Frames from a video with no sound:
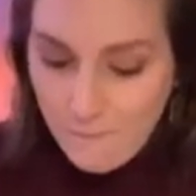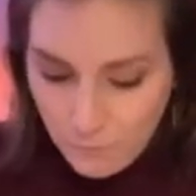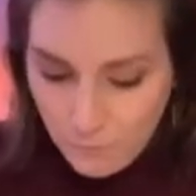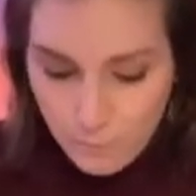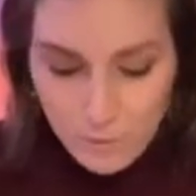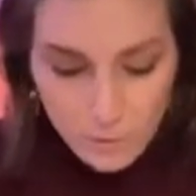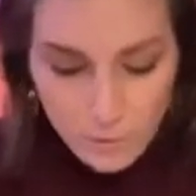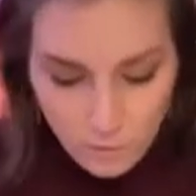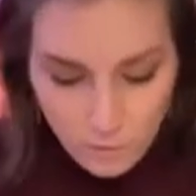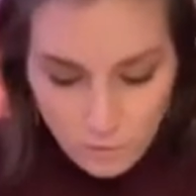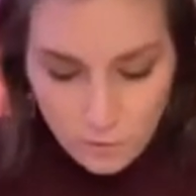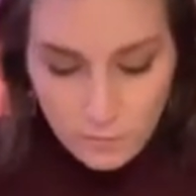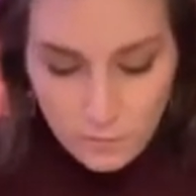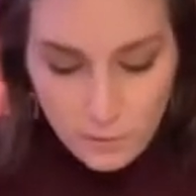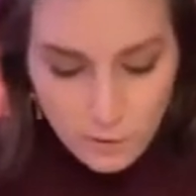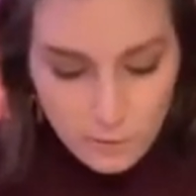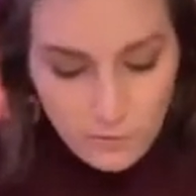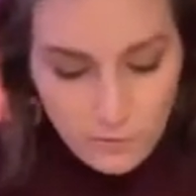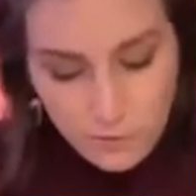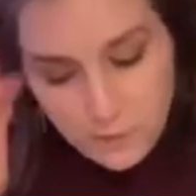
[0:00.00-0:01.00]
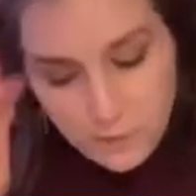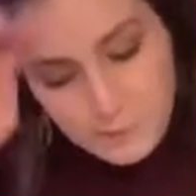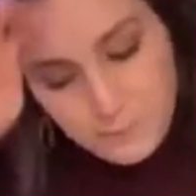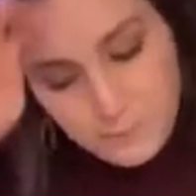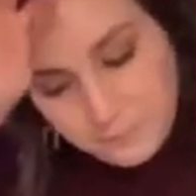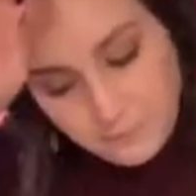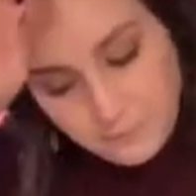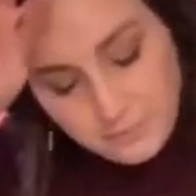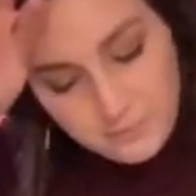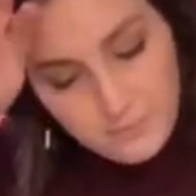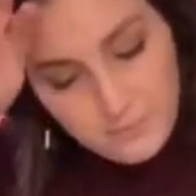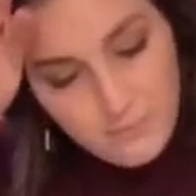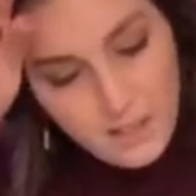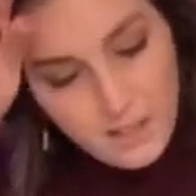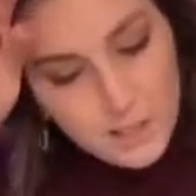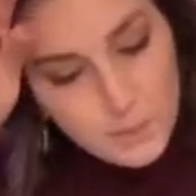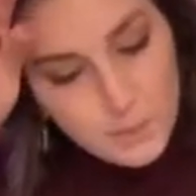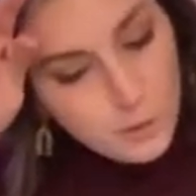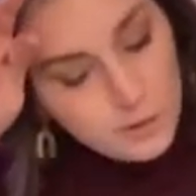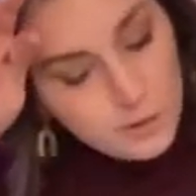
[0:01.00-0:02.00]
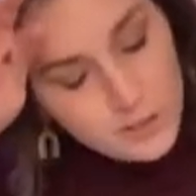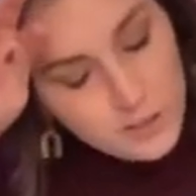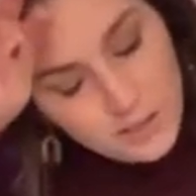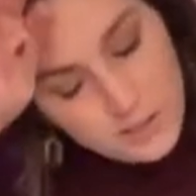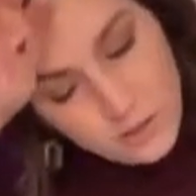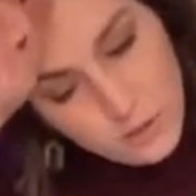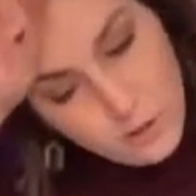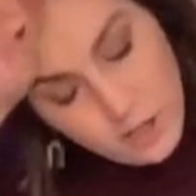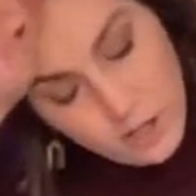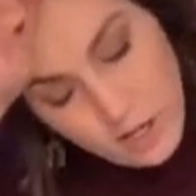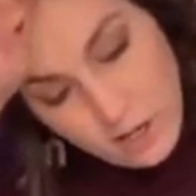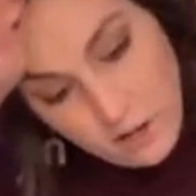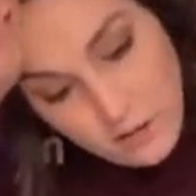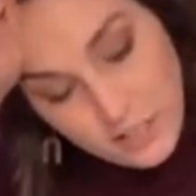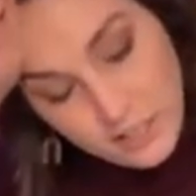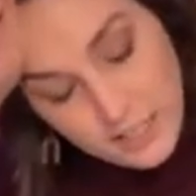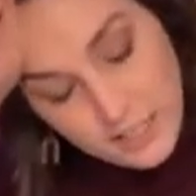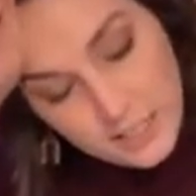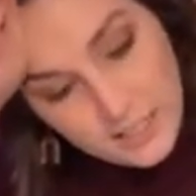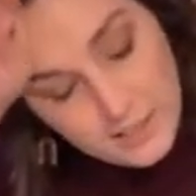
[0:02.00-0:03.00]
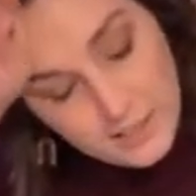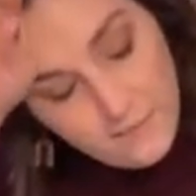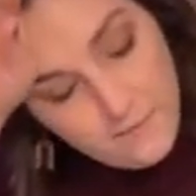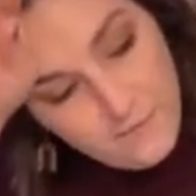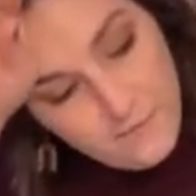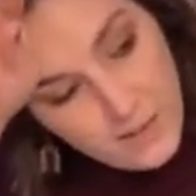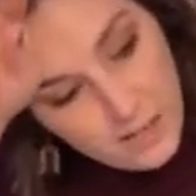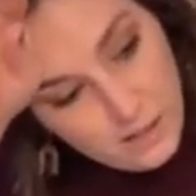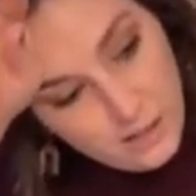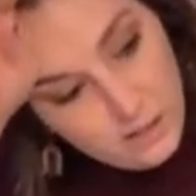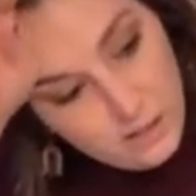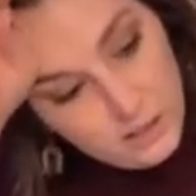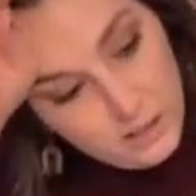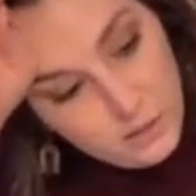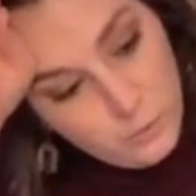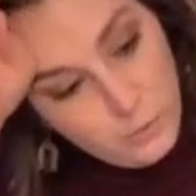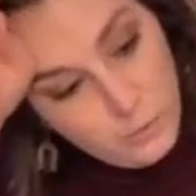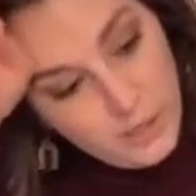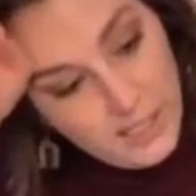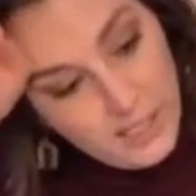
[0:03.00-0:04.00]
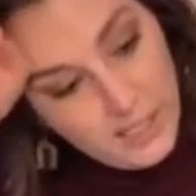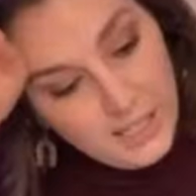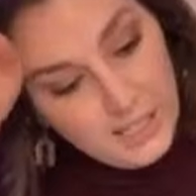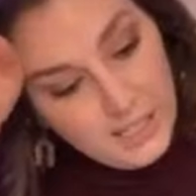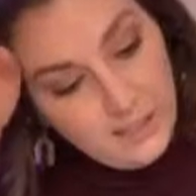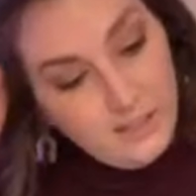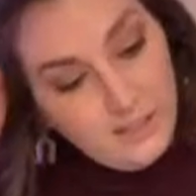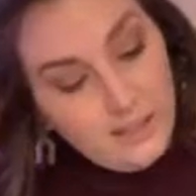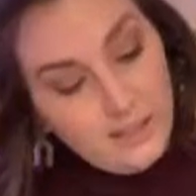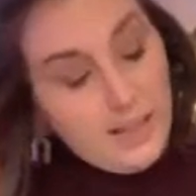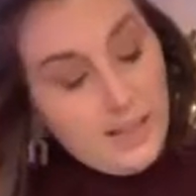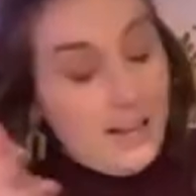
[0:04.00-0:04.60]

beautiful, beautiful. His Brooklyn studio is filled with,